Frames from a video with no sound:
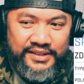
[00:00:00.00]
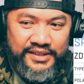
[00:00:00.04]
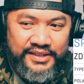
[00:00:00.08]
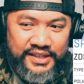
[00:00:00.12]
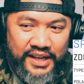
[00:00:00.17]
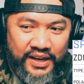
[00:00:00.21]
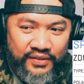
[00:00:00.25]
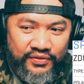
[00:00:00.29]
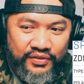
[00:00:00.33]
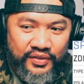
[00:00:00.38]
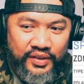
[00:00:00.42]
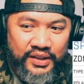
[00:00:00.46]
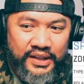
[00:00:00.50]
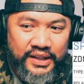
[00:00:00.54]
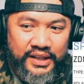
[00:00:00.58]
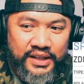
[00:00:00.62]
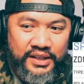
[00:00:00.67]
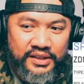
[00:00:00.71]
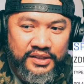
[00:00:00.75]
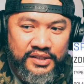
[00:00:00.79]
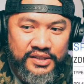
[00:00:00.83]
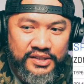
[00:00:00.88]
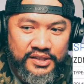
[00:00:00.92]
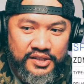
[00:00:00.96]
definitely
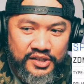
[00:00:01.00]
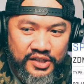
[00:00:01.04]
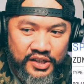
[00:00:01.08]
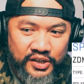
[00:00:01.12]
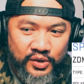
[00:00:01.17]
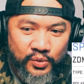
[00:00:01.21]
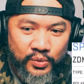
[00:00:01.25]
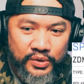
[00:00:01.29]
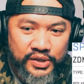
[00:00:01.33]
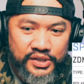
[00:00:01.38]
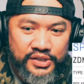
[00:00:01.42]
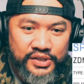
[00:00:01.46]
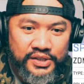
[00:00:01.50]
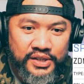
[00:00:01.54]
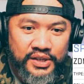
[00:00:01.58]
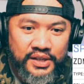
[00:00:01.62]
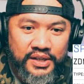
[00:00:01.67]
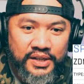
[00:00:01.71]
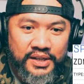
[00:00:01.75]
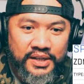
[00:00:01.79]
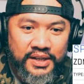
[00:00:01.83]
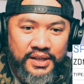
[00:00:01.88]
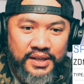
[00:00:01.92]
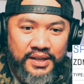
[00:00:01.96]
distinguish
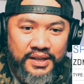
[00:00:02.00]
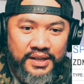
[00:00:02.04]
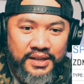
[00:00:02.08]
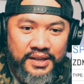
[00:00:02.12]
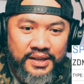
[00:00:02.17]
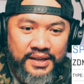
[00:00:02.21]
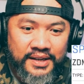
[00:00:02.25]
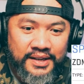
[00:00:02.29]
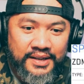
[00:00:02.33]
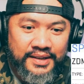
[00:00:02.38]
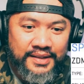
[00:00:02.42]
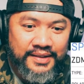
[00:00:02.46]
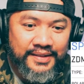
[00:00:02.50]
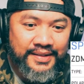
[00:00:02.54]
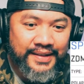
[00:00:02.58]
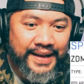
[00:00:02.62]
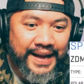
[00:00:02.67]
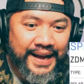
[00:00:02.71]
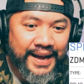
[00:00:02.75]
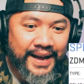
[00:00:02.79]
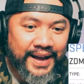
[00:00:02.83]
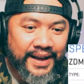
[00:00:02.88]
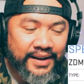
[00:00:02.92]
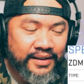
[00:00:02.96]

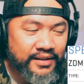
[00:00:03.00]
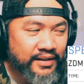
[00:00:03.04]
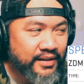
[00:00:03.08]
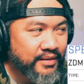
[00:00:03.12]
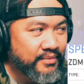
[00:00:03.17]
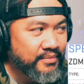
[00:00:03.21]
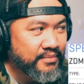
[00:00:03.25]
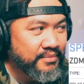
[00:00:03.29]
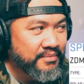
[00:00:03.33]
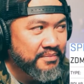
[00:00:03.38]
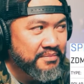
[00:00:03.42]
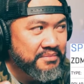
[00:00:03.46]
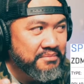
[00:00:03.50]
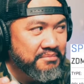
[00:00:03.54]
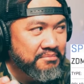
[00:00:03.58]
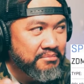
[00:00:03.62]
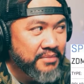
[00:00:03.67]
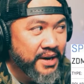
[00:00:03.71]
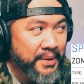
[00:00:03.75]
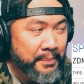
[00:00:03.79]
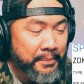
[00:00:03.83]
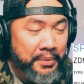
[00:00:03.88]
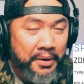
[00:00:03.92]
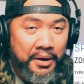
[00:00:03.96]
that
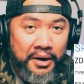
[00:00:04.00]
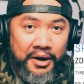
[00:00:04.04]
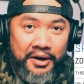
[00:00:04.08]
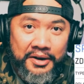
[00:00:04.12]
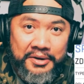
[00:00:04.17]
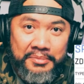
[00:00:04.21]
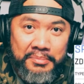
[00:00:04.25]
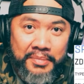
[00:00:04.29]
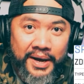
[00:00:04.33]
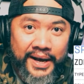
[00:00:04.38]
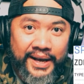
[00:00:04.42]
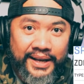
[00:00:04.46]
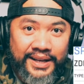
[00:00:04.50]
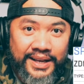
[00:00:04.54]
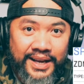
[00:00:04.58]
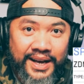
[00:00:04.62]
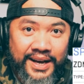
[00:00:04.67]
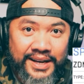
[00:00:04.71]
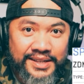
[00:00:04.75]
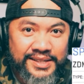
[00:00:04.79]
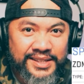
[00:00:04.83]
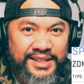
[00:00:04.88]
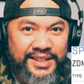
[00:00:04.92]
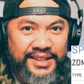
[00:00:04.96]
my pod mic
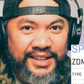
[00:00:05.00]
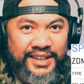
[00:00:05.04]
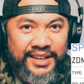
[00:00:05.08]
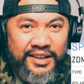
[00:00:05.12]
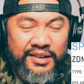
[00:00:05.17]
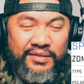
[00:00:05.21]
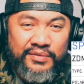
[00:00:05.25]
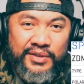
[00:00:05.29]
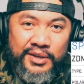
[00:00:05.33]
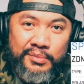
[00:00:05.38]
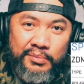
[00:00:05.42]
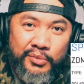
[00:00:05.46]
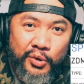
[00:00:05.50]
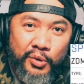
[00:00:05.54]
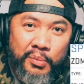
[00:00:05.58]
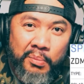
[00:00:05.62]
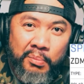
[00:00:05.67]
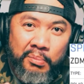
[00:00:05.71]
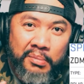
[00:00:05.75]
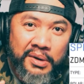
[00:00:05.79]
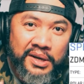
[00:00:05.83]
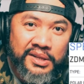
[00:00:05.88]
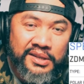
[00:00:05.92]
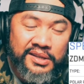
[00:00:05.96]
has a little bit more
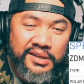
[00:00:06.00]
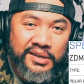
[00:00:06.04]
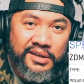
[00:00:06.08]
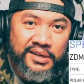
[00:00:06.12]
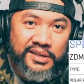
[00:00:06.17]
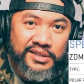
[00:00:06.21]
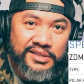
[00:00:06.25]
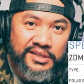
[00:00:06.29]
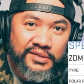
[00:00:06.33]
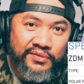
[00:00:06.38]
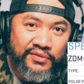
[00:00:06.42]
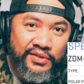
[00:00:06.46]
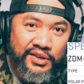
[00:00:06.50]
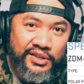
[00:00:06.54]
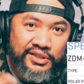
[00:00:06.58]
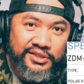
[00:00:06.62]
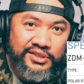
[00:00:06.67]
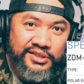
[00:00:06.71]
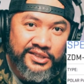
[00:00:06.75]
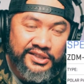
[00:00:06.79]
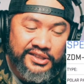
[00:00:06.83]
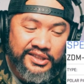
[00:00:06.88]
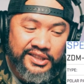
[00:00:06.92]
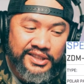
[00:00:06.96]
muddiness
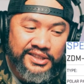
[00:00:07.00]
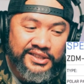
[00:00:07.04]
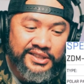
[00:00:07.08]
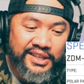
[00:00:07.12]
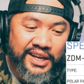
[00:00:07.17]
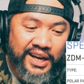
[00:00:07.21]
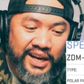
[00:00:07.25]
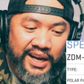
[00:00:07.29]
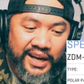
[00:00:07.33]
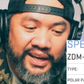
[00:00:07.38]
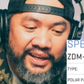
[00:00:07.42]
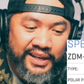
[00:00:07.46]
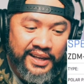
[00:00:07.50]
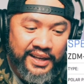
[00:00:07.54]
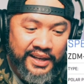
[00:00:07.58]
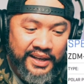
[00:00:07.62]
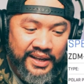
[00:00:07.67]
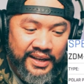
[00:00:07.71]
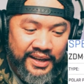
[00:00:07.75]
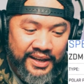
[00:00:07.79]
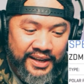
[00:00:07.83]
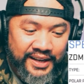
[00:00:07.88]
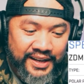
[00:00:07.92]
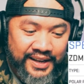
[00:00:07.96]
versus this guy.
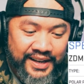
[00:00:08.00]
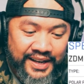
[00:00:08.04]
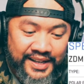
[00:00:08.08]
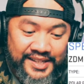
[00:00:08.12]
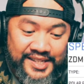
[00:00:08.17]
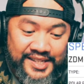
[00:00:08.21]
It's